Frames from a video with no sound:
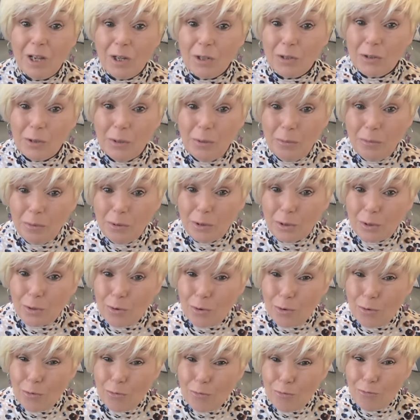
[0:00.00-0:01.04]
So it
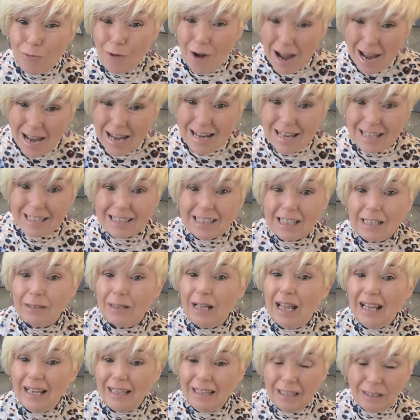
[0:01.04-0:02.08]
was great to
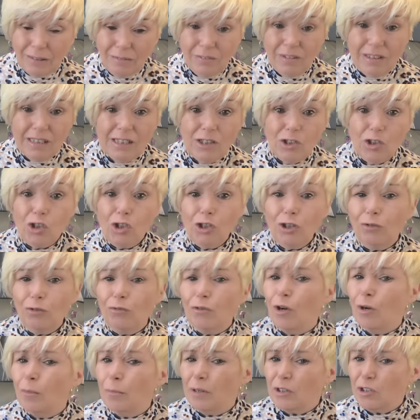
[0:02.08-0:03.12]
lift each other
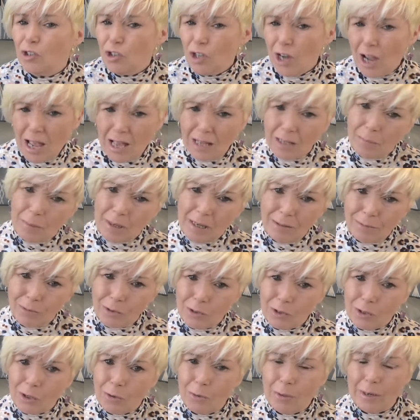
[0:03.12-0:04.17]
up, chat about
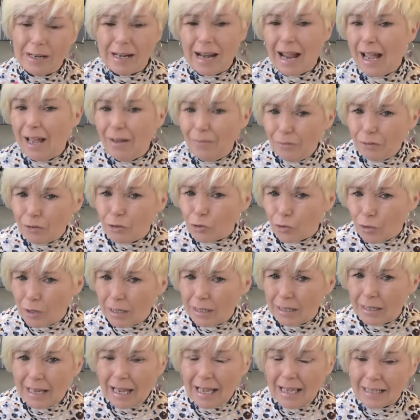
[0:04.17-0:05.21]
sewing, have a
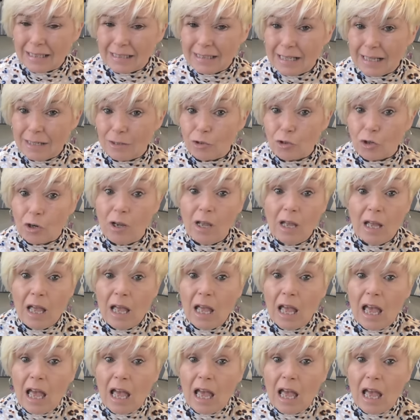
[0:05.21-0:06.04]
drink, etc.